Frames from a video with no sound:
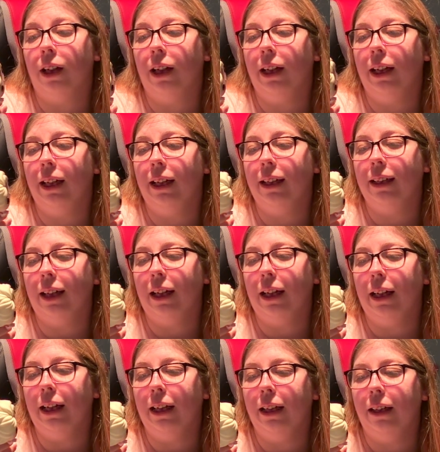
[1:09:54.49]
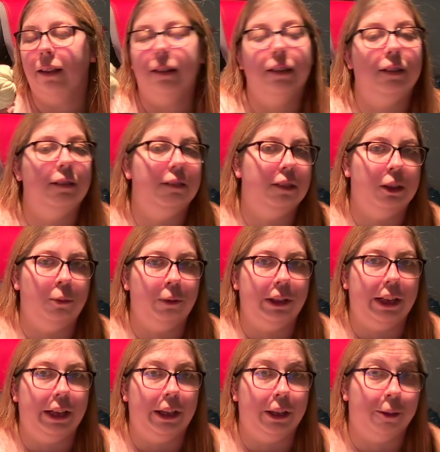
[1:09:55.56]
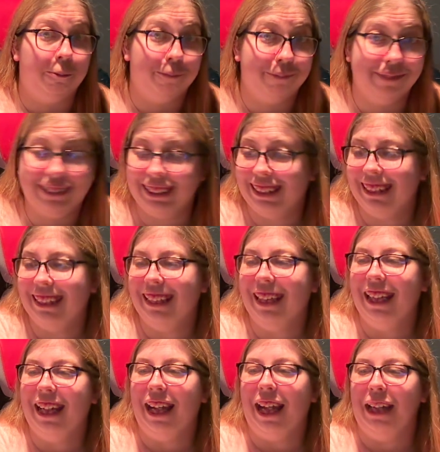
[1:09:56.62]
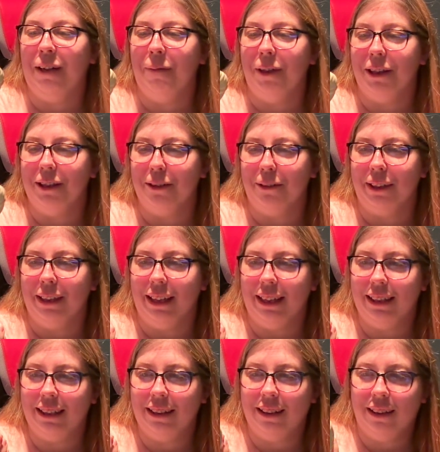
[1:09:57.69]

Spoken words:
and I don't care. I am not doing that.